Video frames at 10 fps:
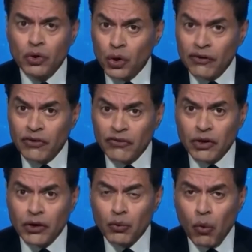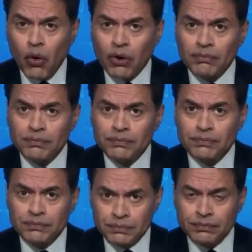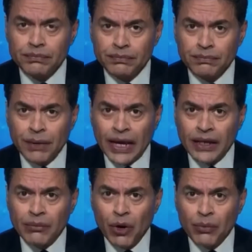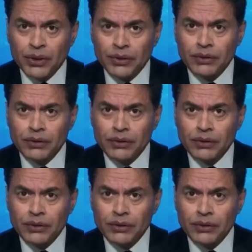could have averted war. Back in a moment.